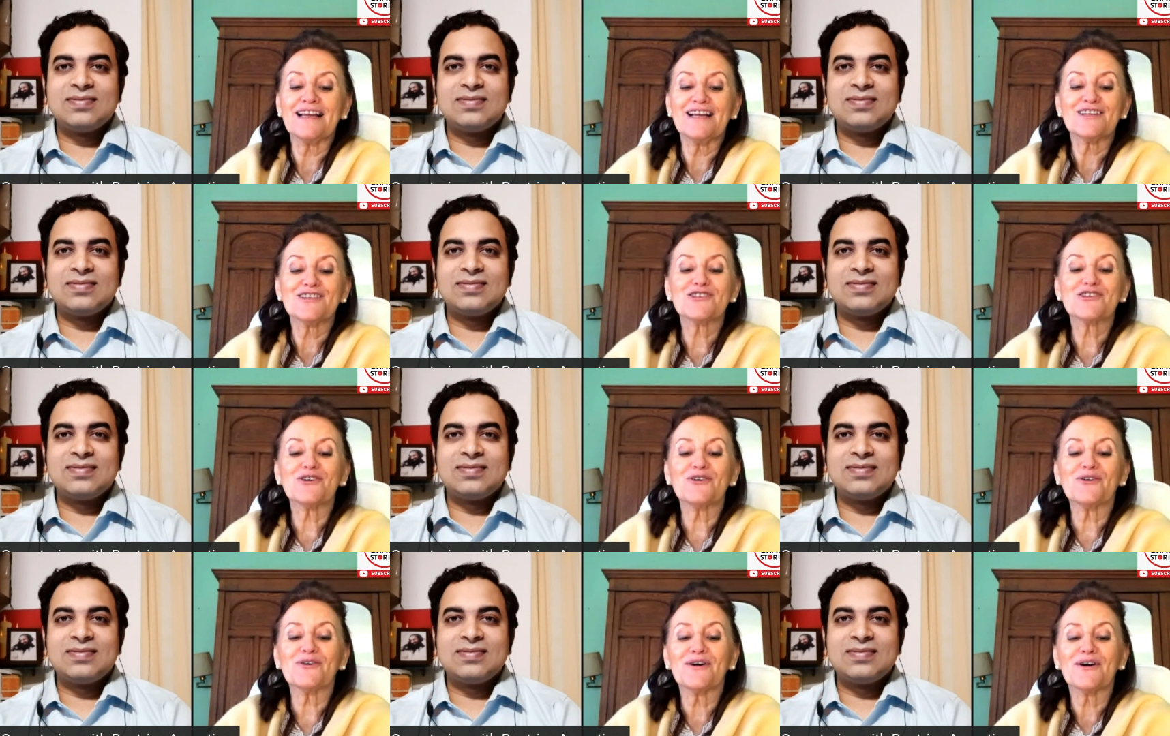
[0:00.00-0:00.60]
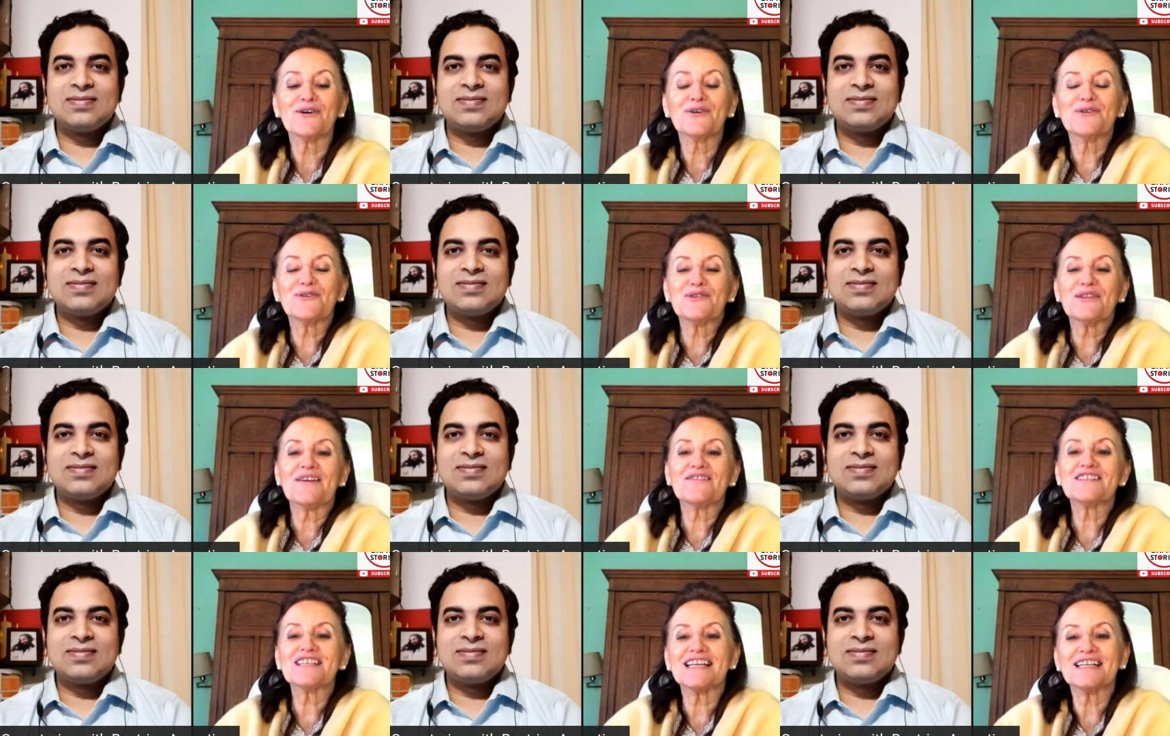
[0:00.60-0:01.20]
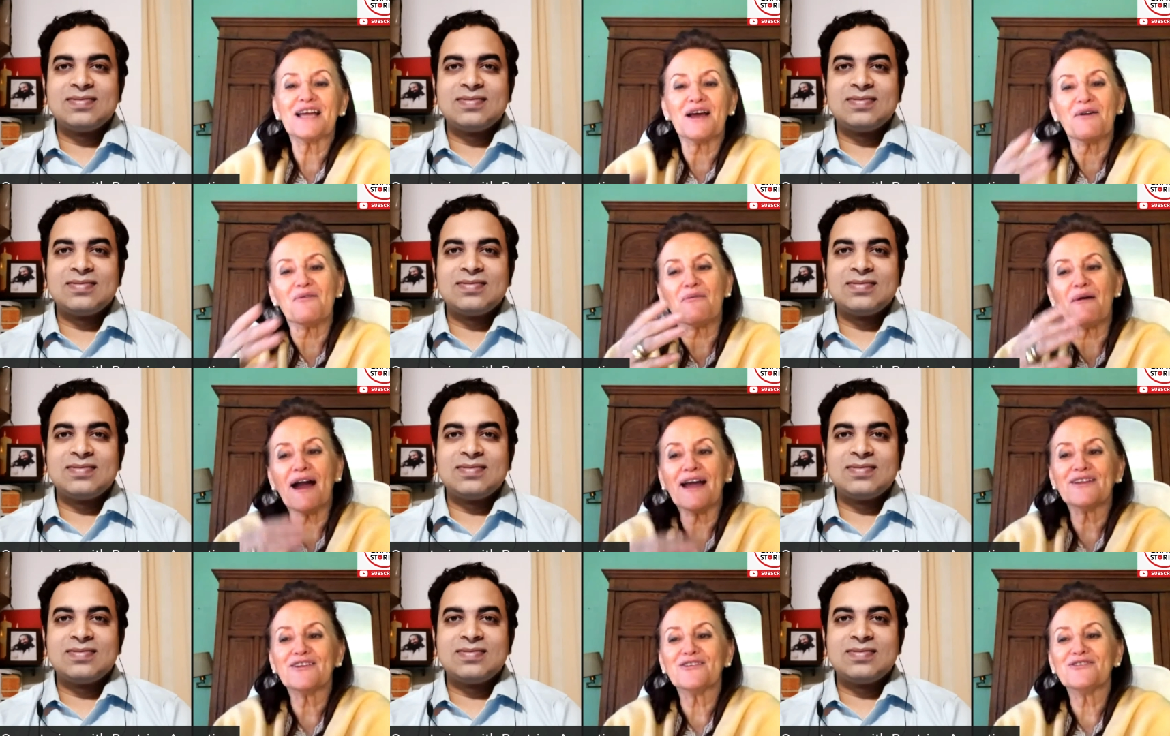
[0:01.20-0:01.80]
Speaker 1: So Gurudev said,
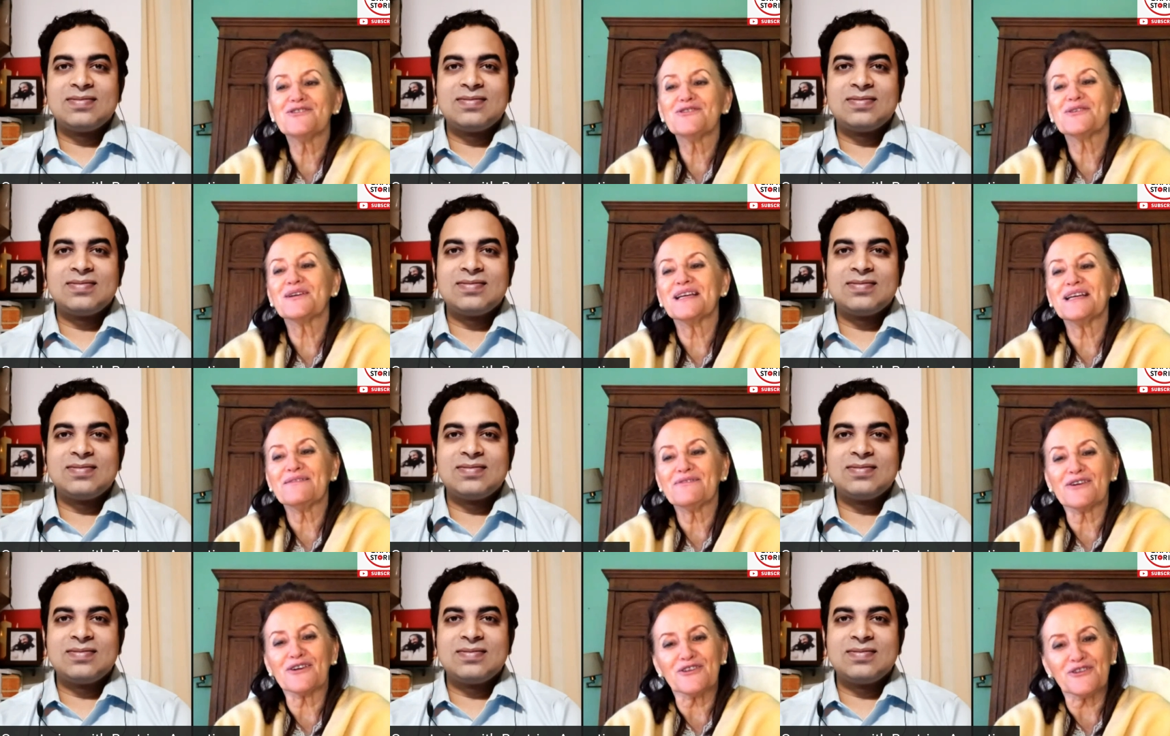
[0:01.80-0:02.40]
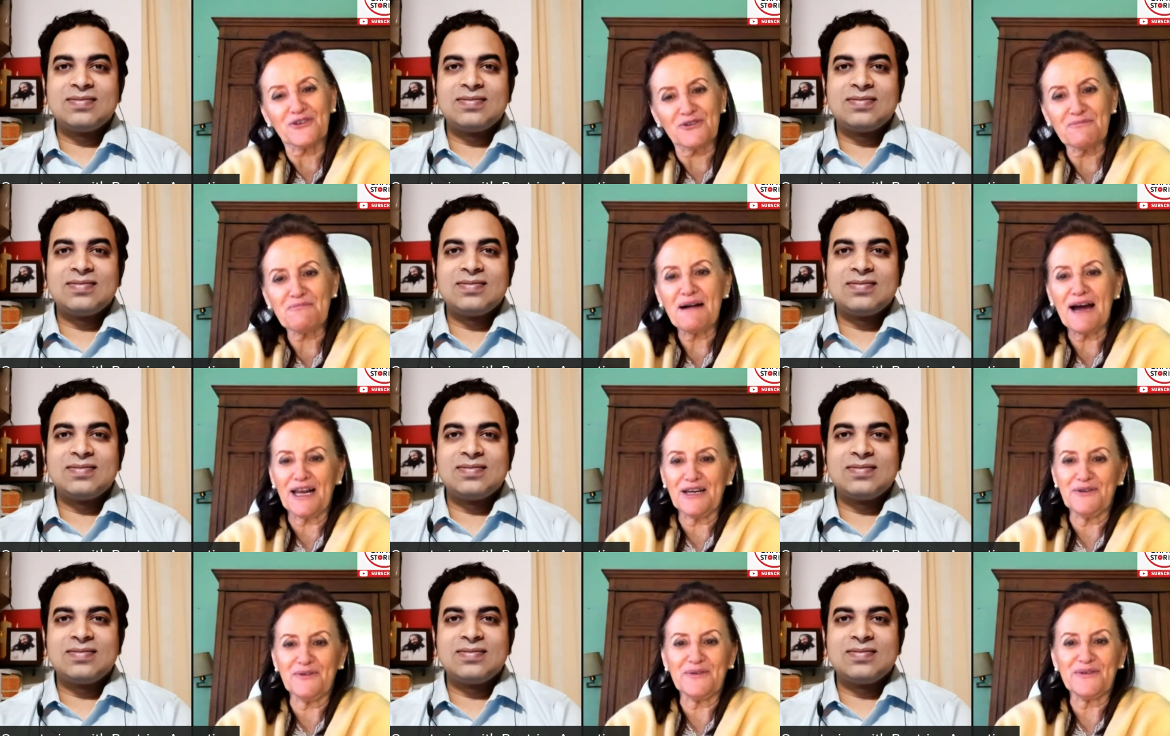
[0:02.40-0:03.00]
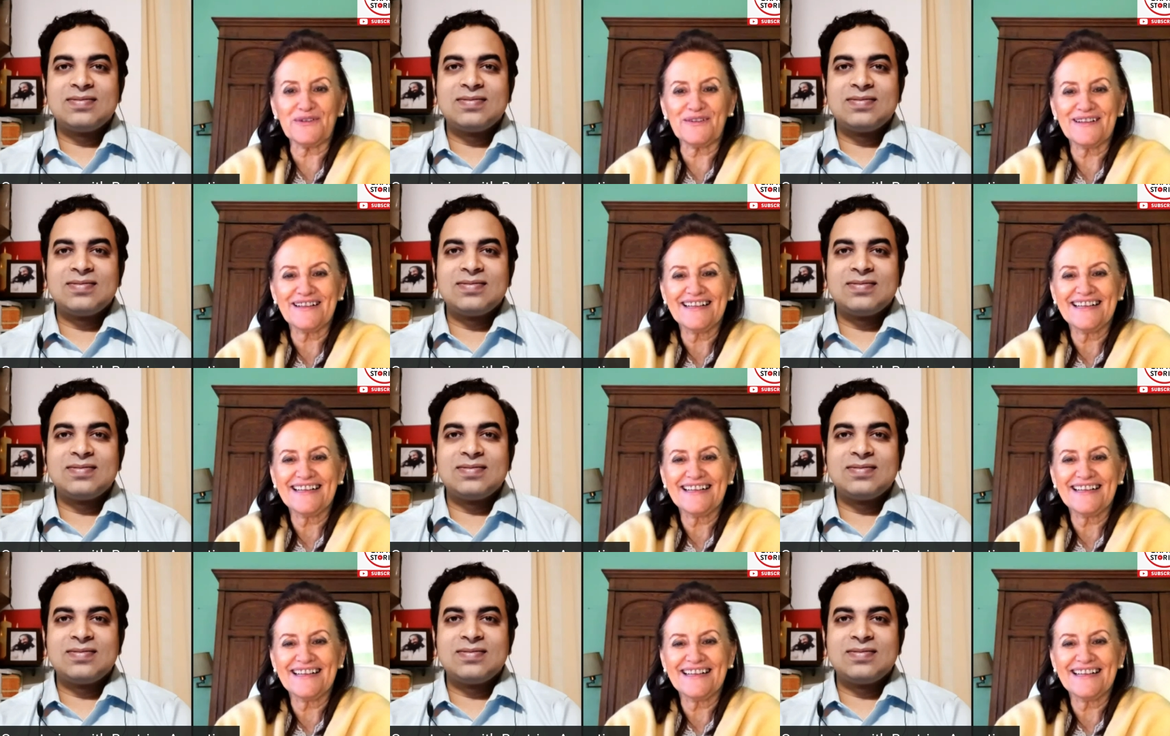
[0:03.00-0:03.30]
Why don't you give her your manual?